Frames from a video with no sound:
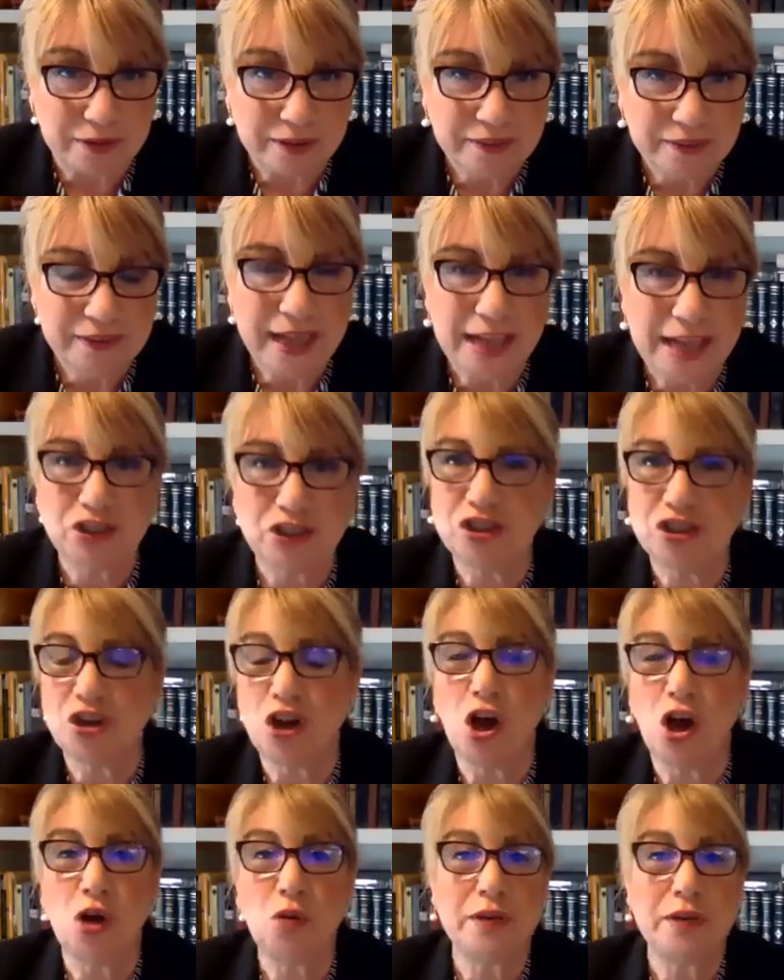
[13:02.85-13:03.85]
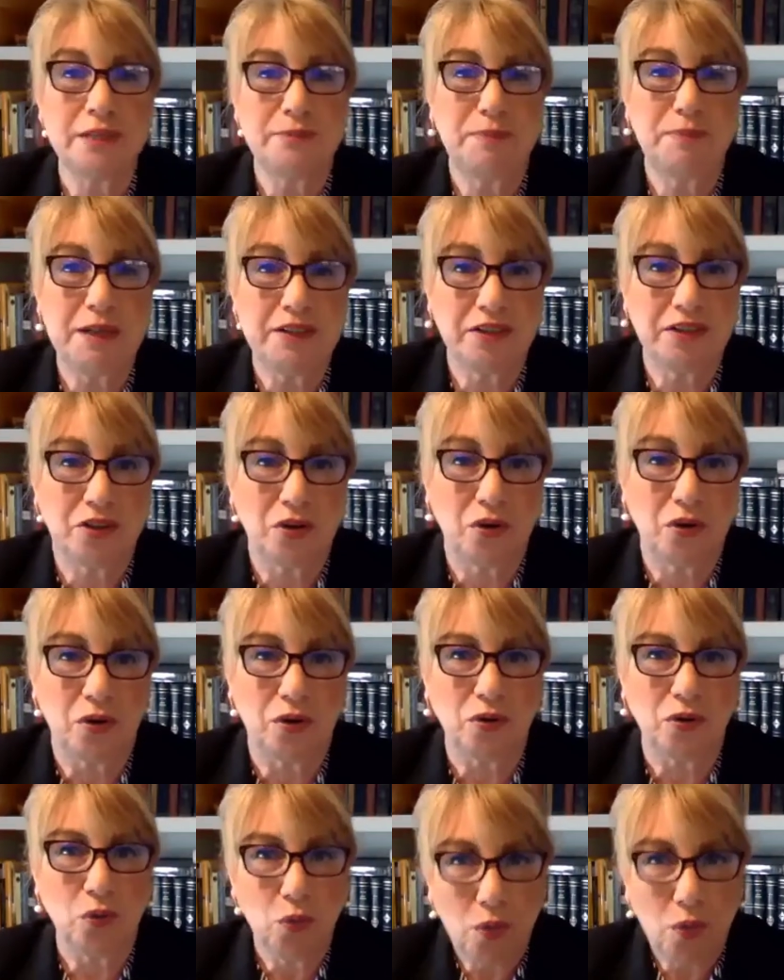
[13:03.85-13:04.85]
That should always be the
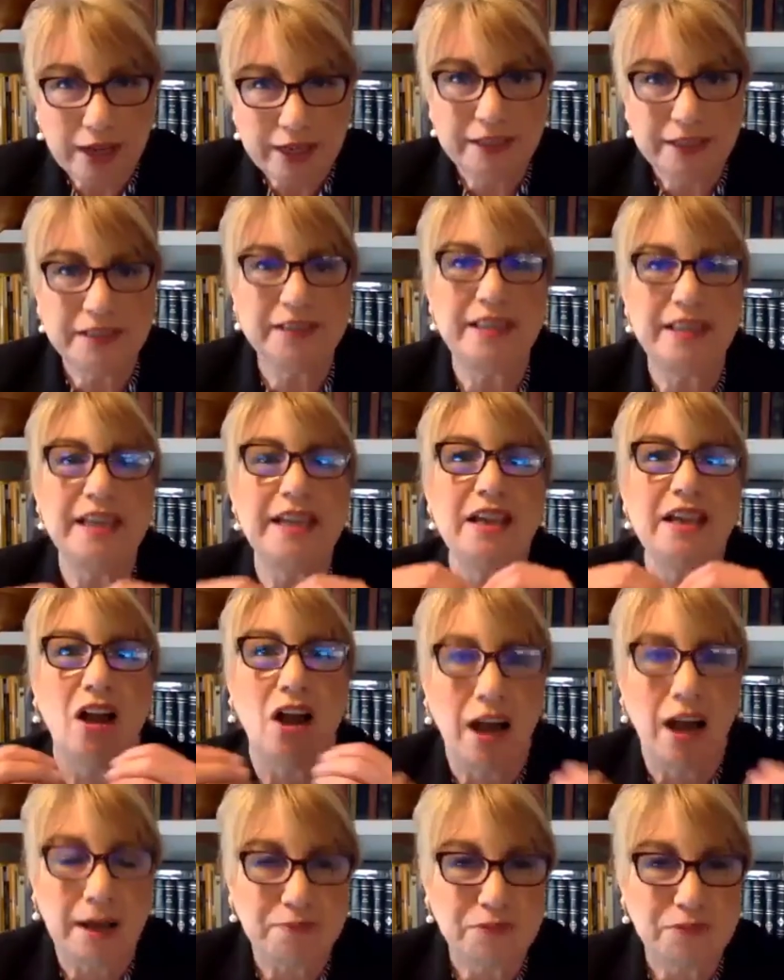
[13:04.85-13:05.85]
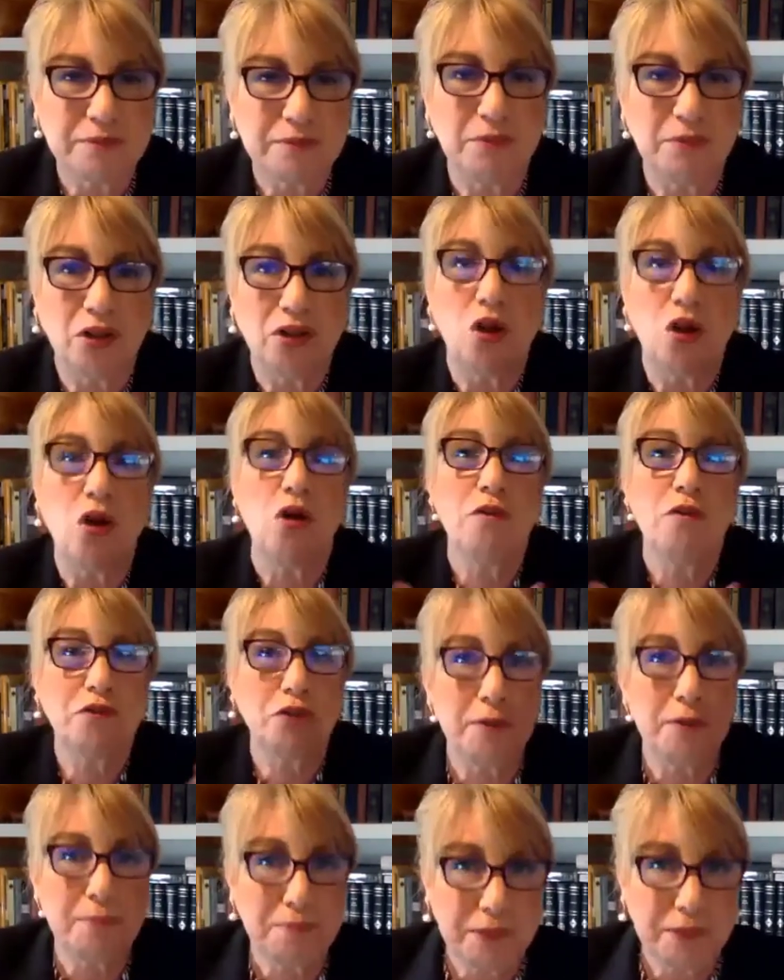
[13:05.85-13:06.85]
goal. What is the optimal
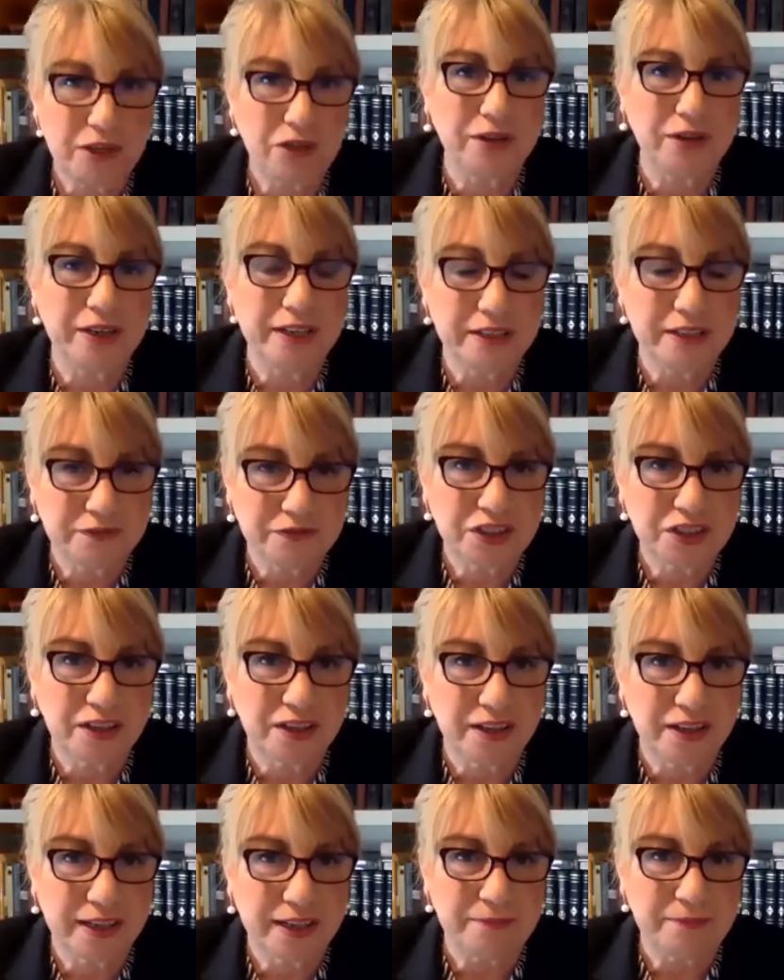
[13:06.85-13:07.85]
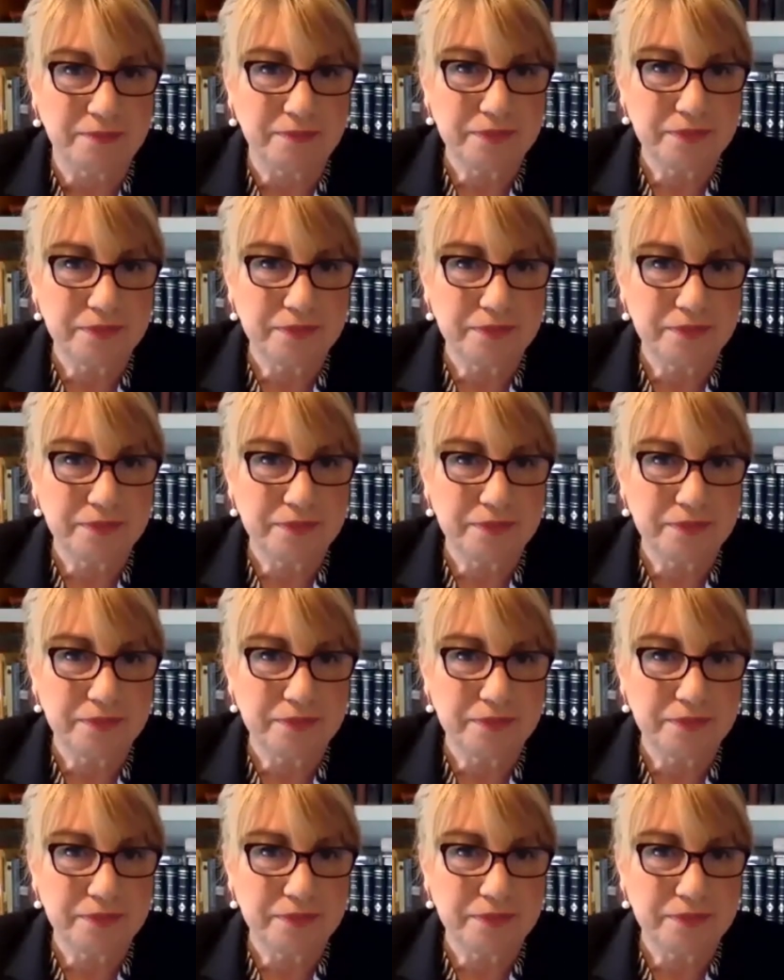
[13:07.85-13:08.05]
over a period of time?